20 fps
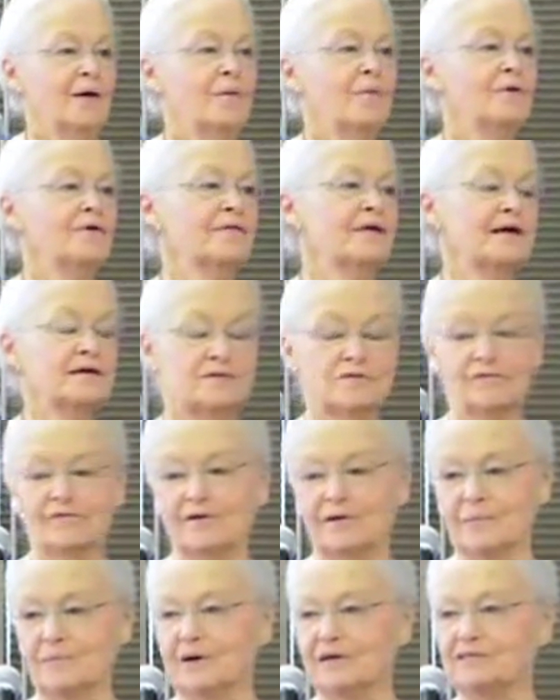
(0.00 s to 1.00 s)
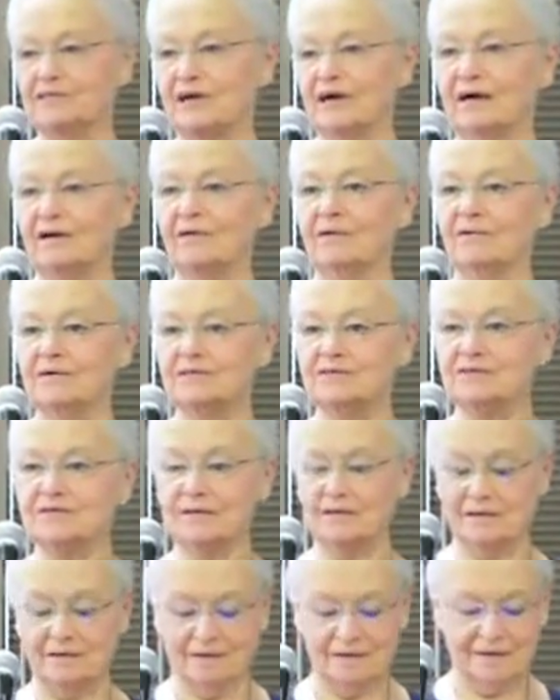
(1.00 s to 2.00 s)
Well, thank you very much. I always
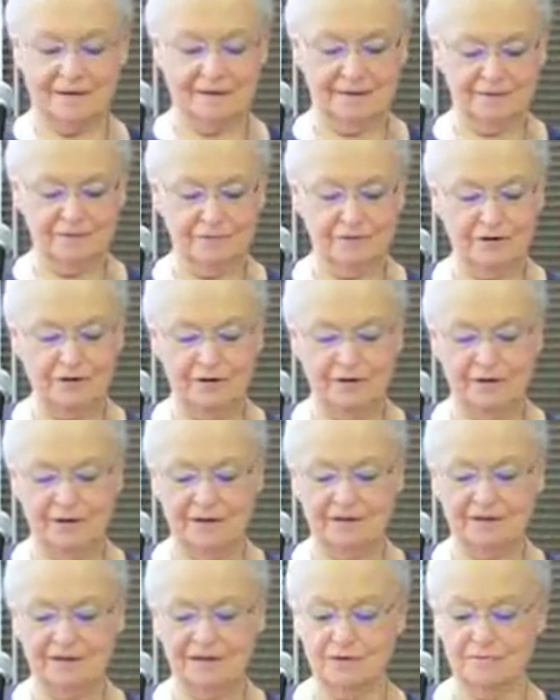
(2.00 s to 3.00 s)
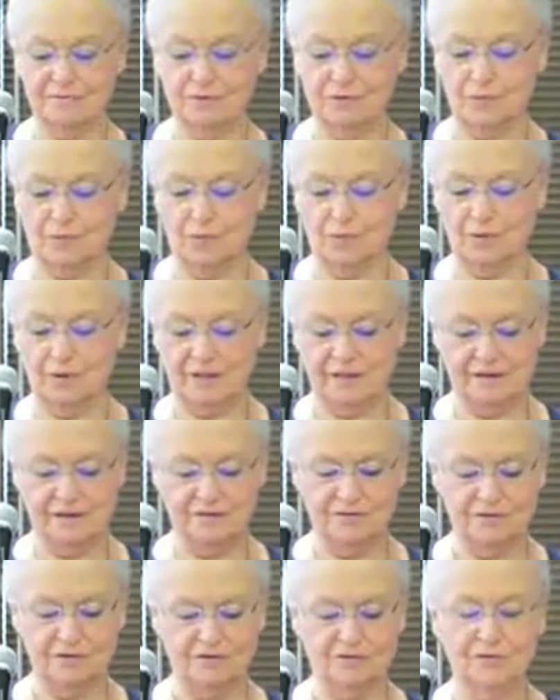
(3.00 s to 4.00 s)
feel uncomfortable with
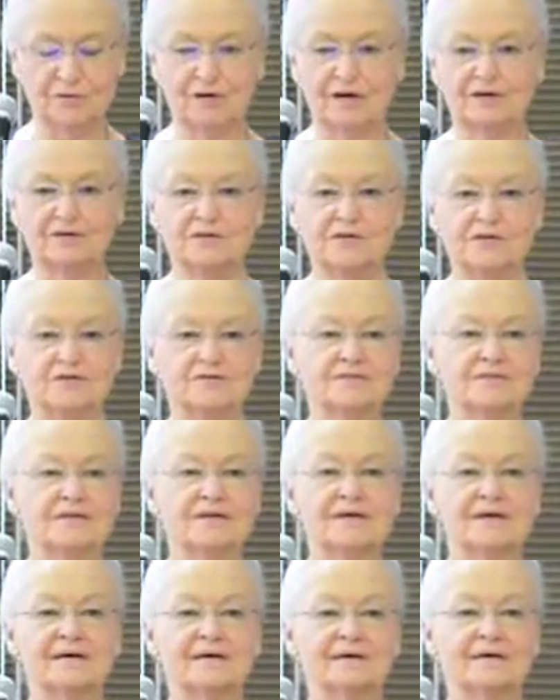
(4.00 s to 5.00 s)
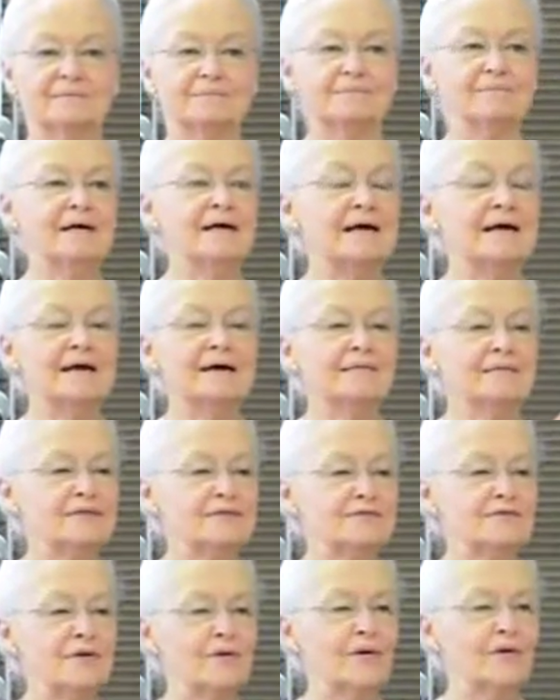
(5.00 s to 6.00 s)
these introductions,
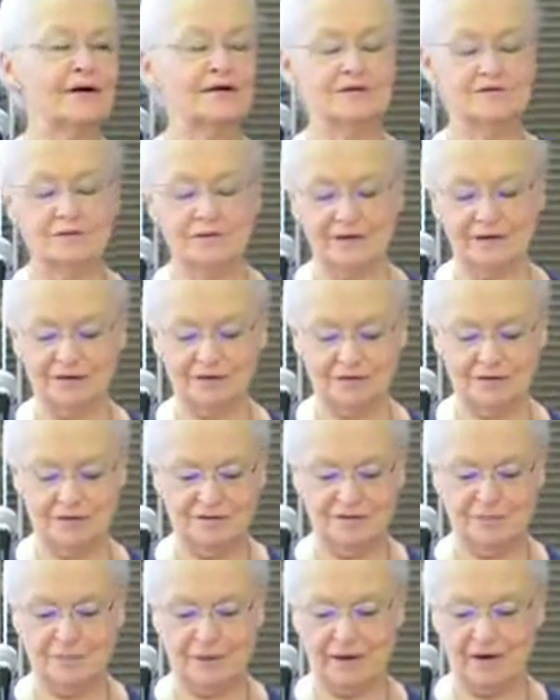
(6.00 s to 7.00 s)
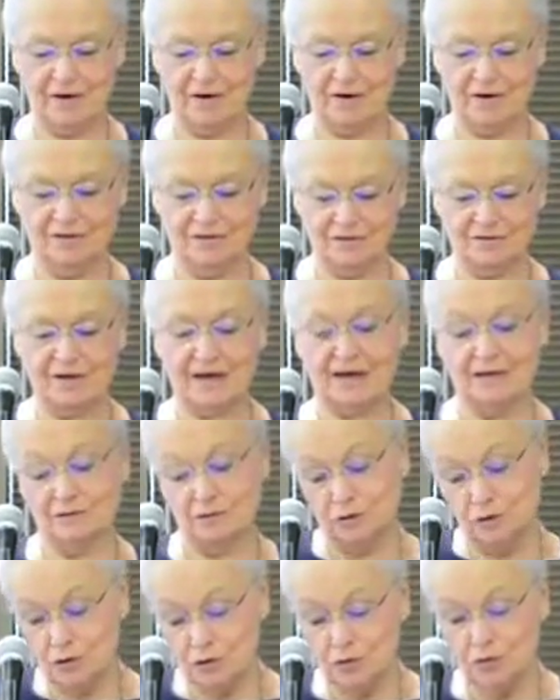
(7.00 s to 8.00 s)
these long introductions, because I
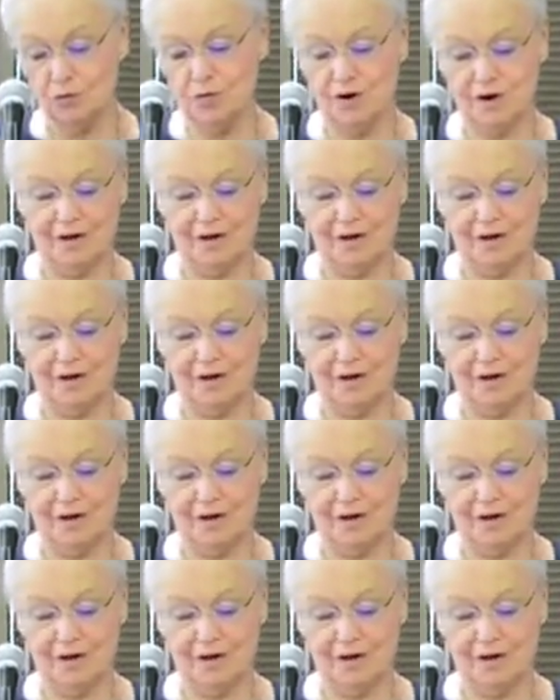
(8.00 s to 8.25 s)
do